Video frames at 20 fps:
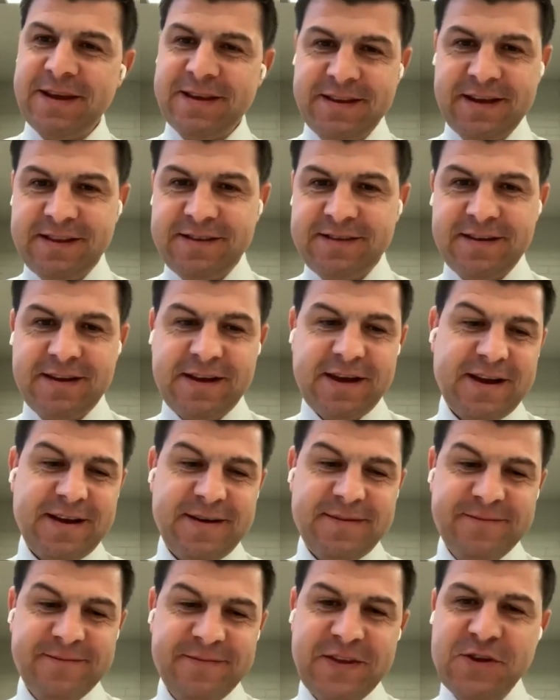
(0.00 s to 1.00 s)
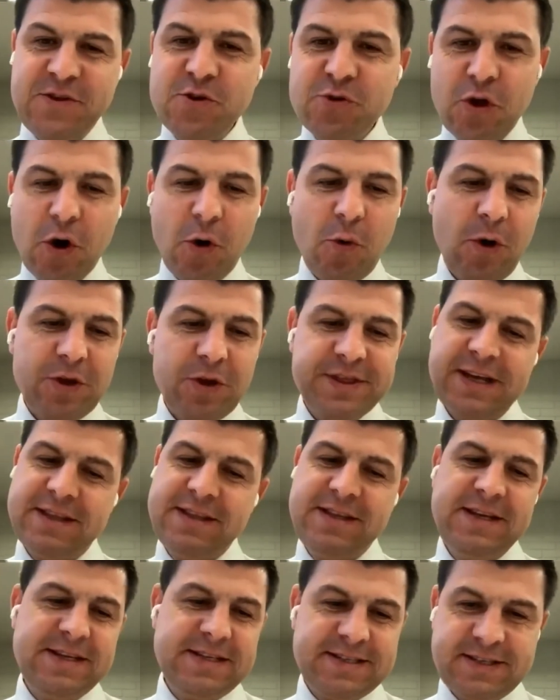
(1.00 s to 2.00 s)
that you know what
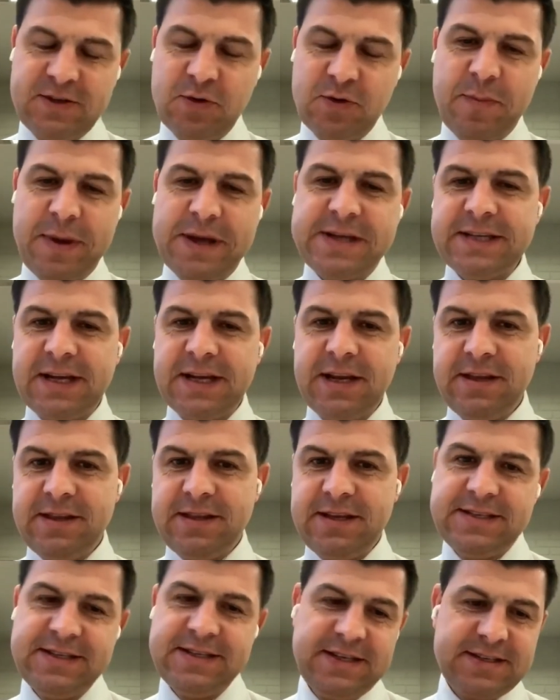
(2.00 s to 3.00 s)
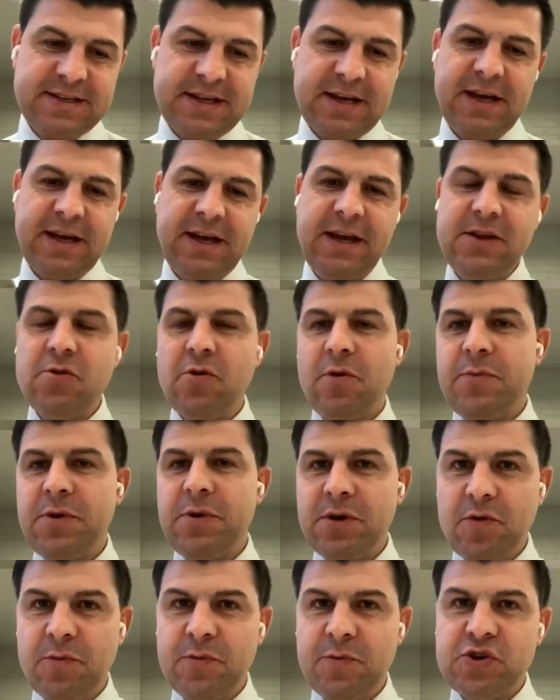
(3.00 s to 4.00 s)
that is. So basically, this is a
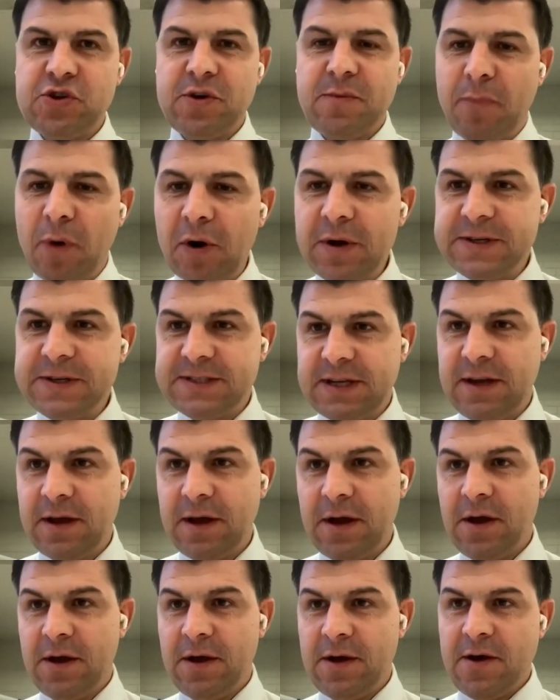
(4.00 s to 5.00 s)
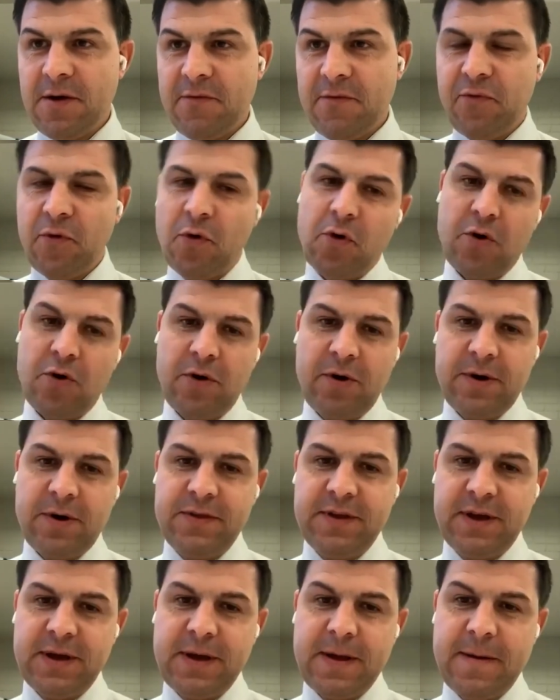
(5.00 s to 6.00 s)
European Commission policy for
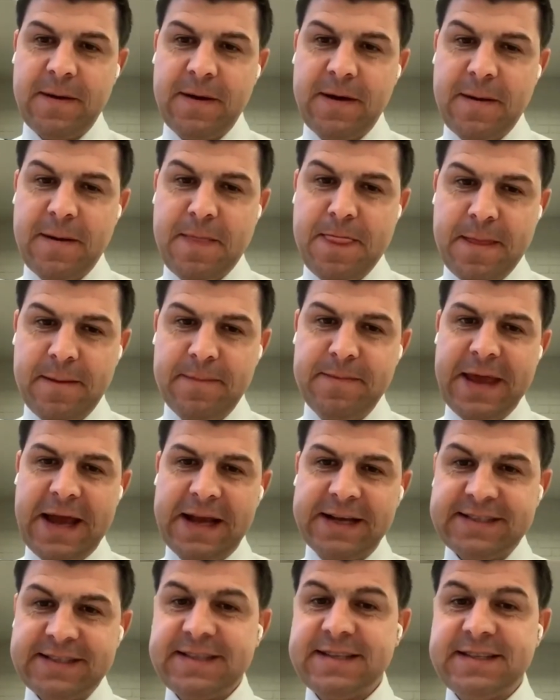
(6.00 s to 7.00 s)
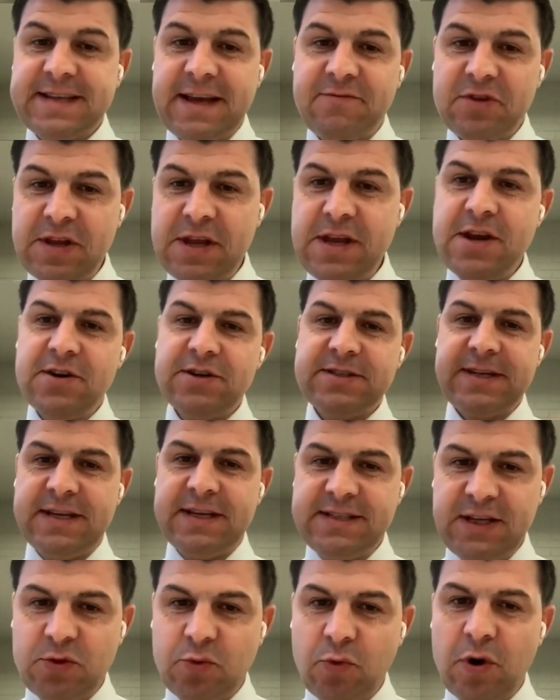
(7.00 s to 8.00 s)
the next 7 years,
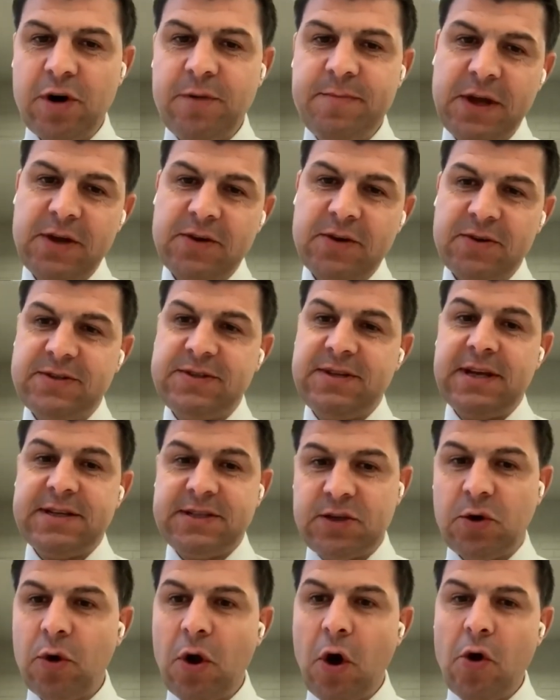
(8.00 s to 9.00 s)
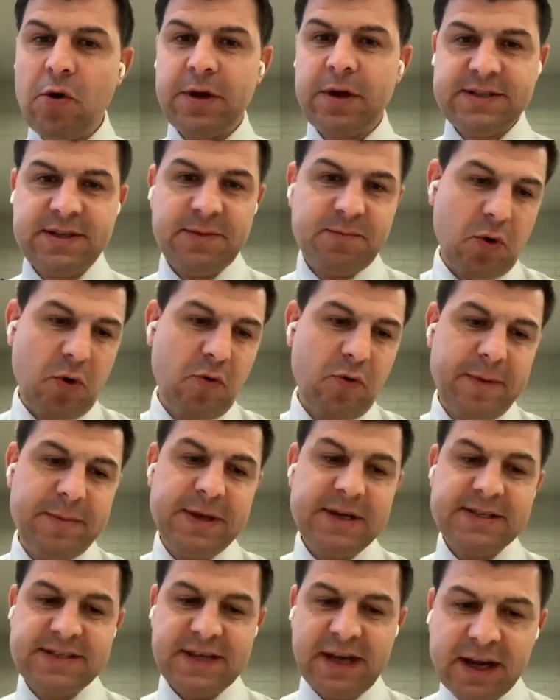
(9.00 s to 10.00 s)
as it were, because so long is the
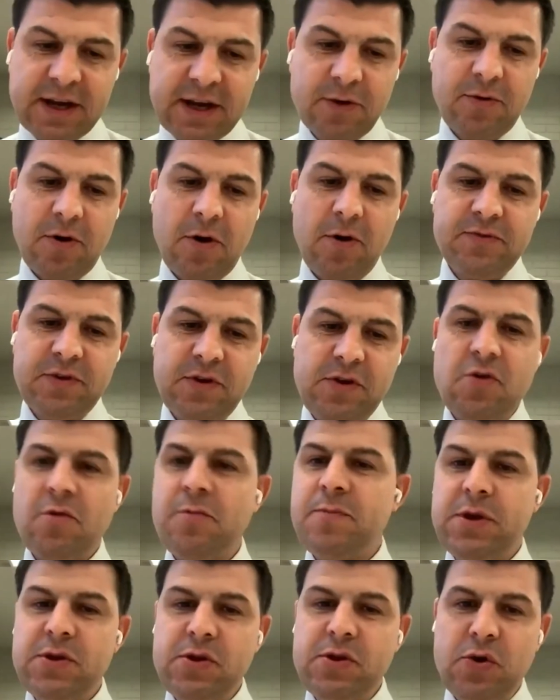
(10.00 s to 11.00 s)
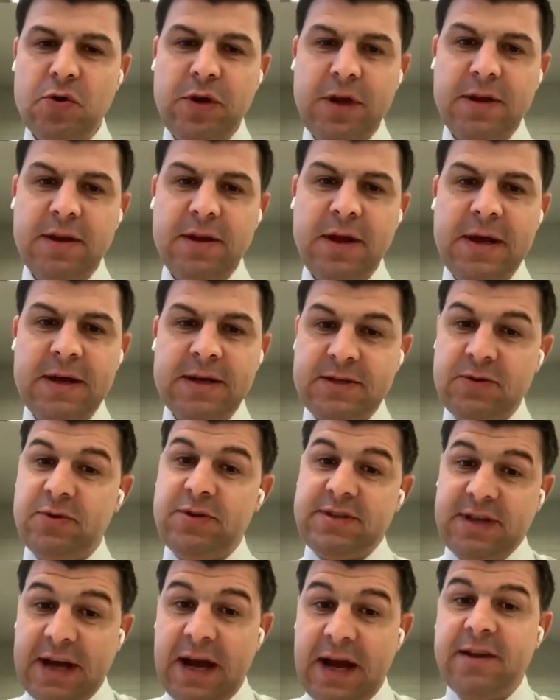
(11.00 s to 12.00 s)
programming cycle of the European Union. So
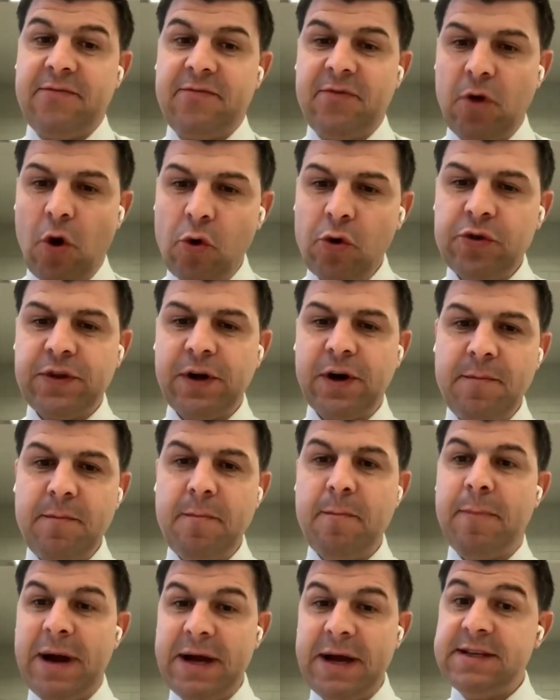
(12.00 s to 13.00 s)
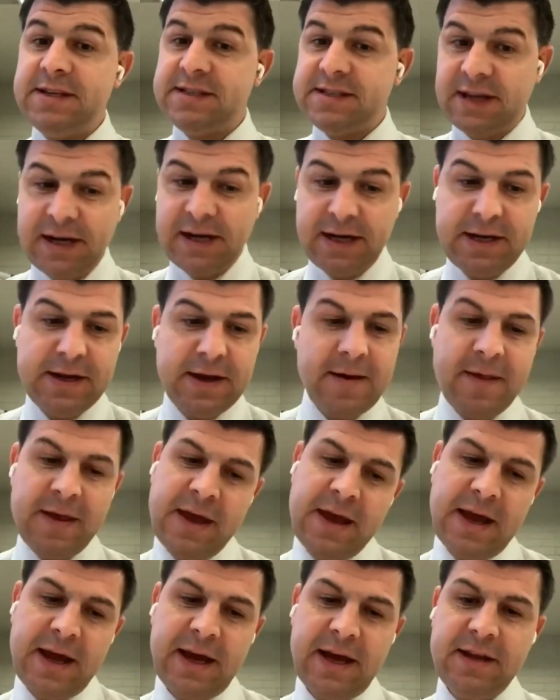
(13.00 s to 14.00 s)
it's kind of long-term by design.
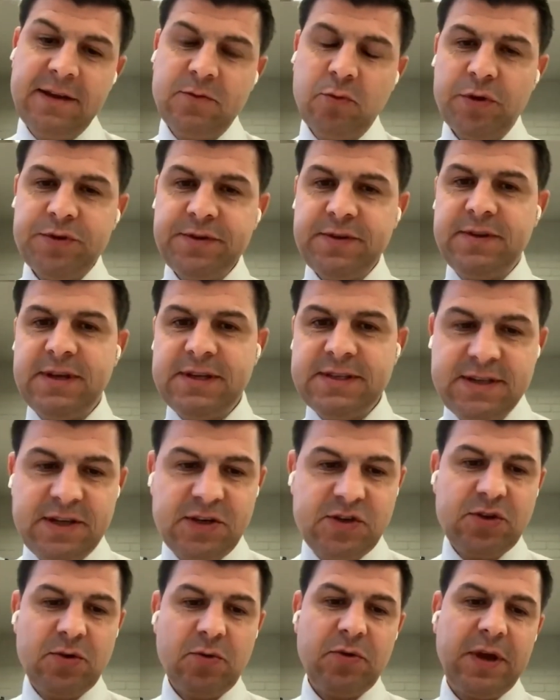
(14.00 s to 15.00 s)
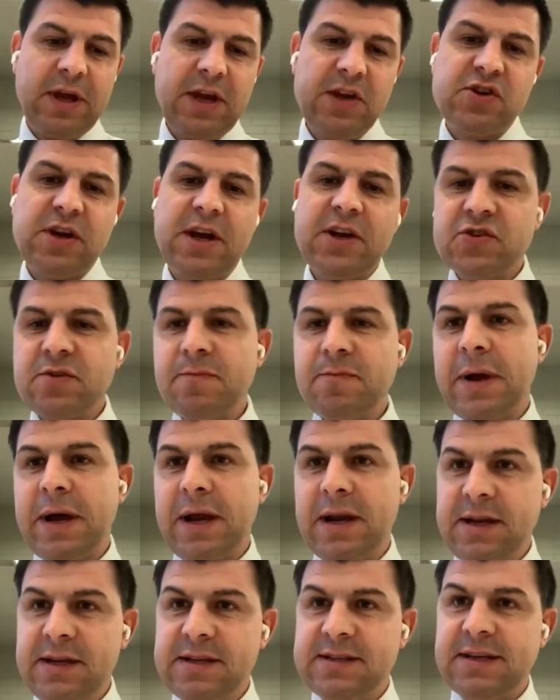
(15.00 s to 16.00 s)
And what this Digital Education Action
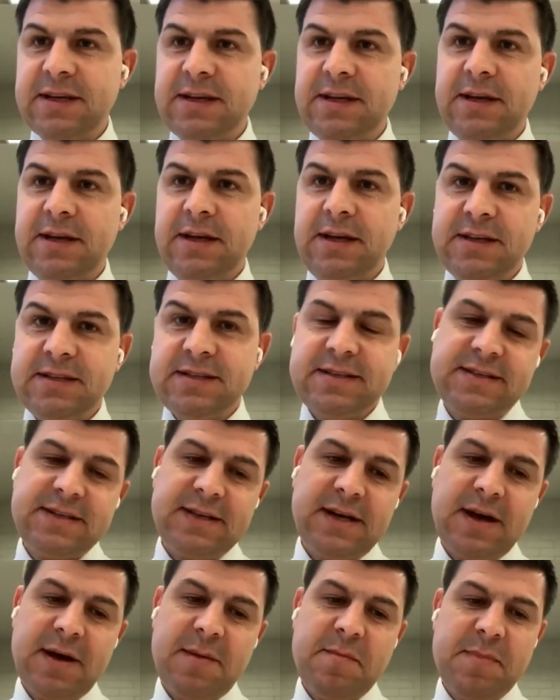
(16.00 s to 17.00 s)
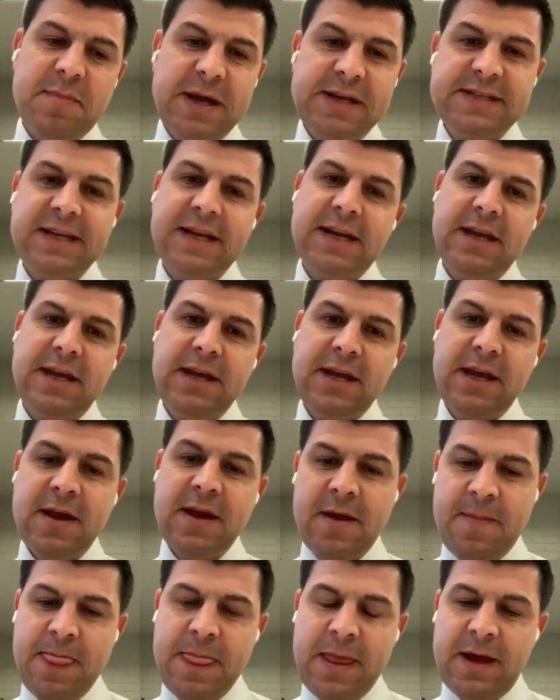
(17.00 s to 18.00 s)
Plan is basically
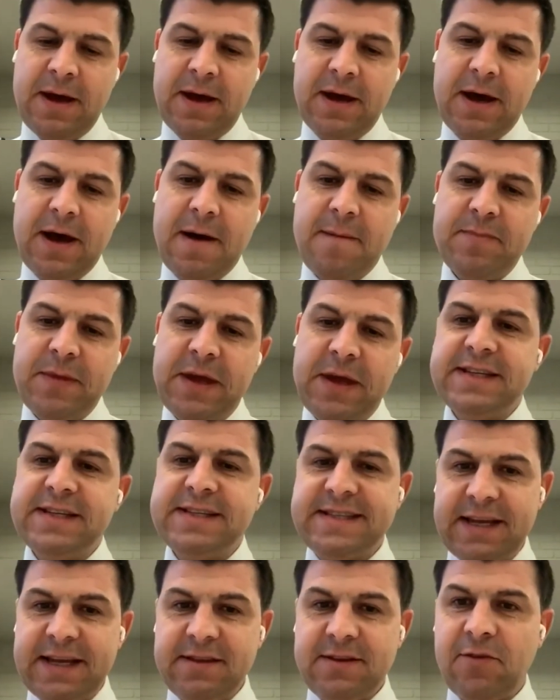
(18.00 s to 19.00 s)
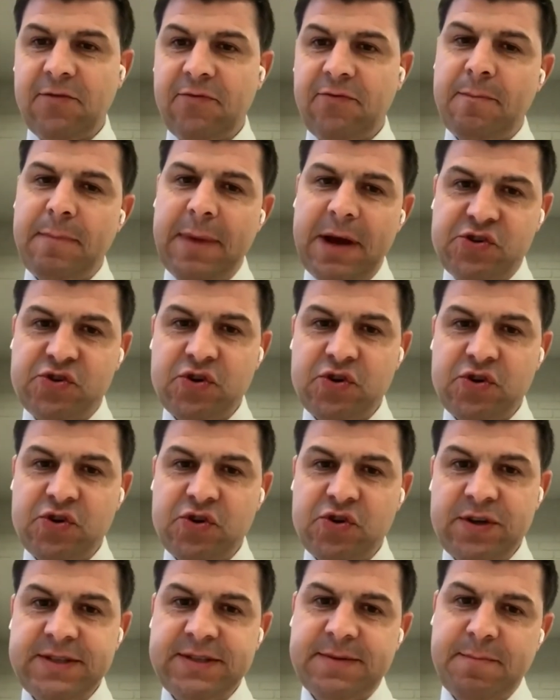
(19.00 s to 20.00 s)
a set of
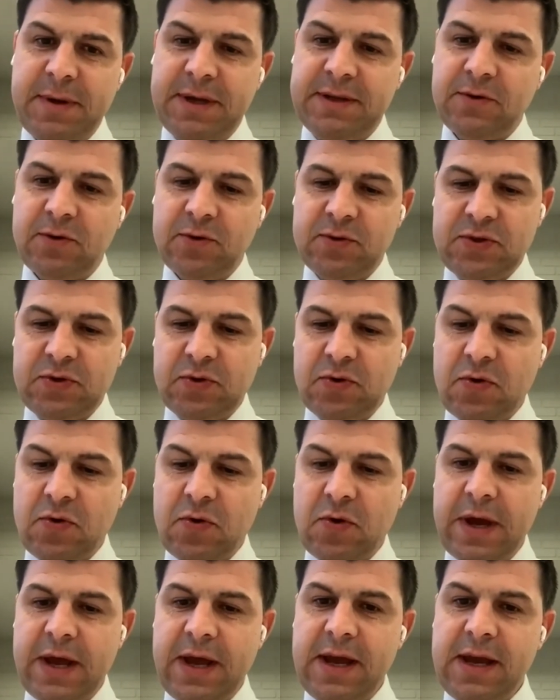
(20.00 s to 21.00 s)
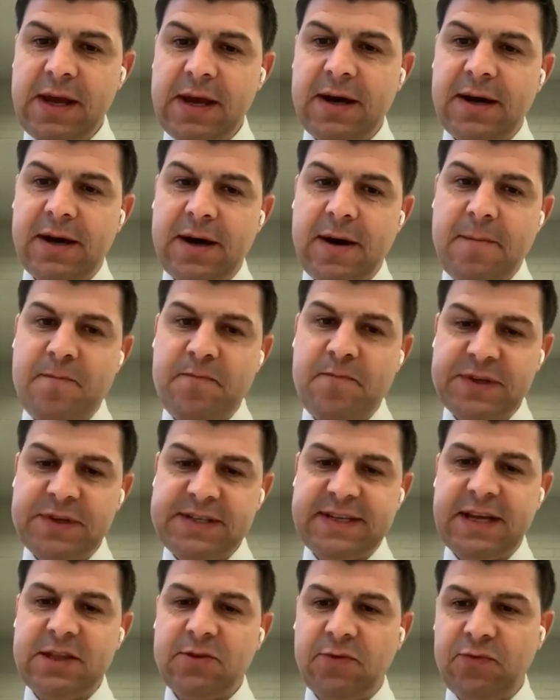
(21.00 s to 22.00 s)
measures, but also a
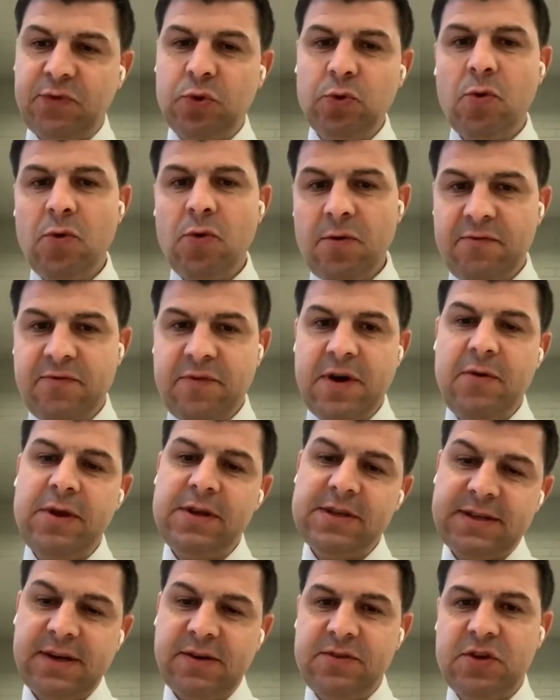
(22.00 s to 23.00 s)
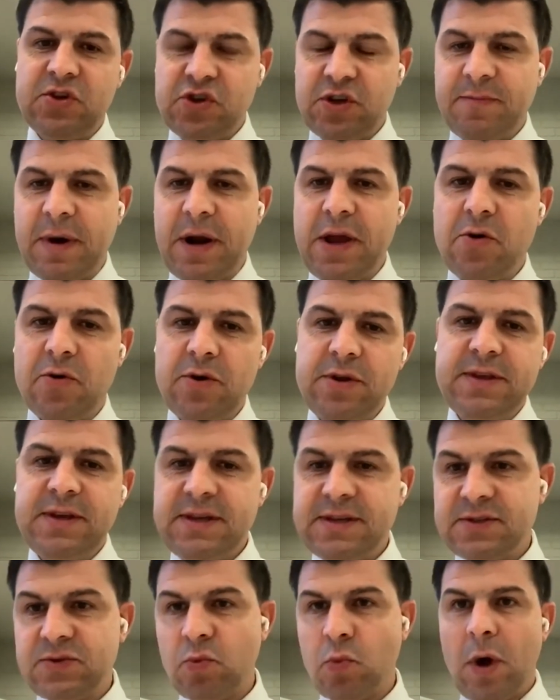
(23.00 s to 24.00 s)
set of two very strategic
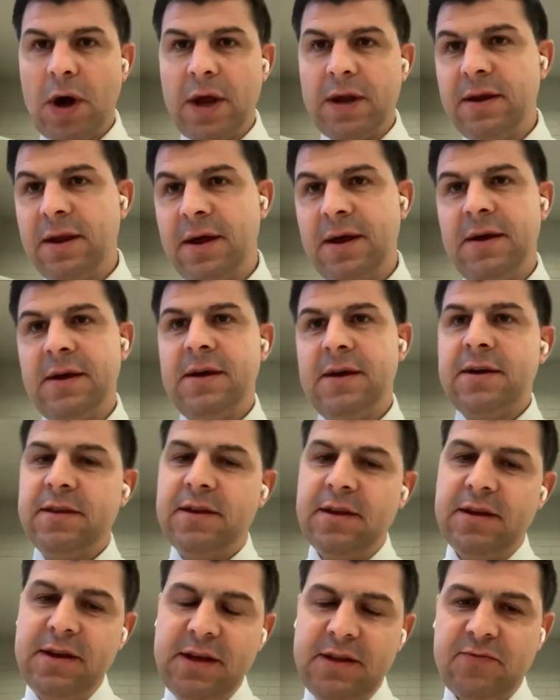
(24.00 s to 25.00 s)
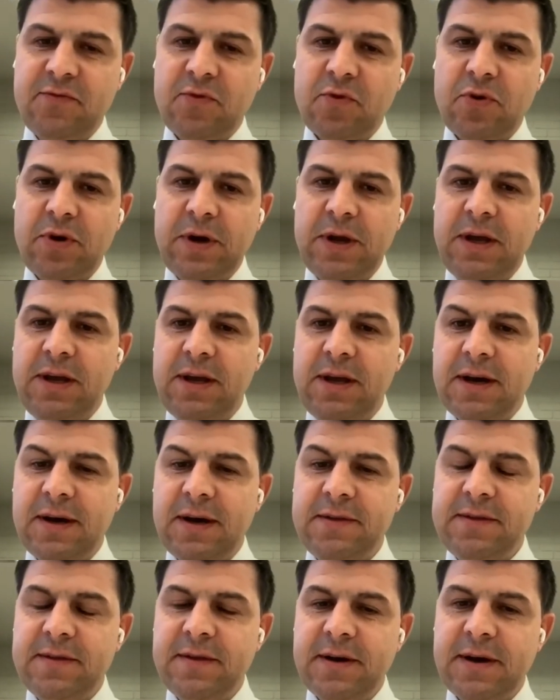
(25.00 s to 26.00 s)
priorities. One, the need for
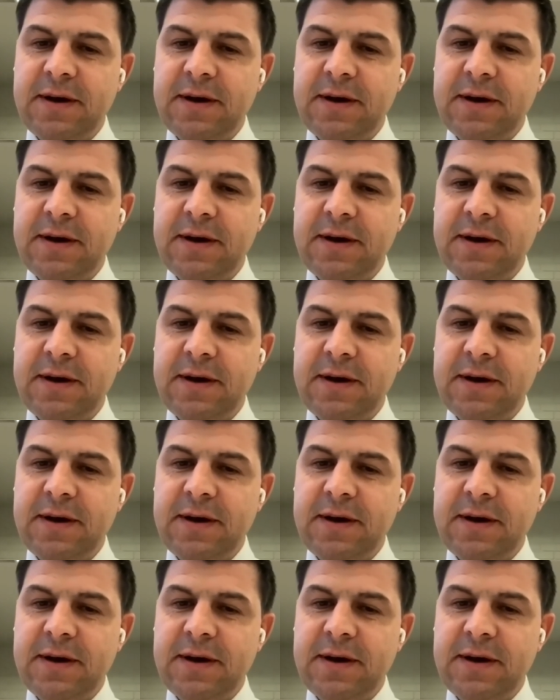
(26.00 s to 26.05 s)
a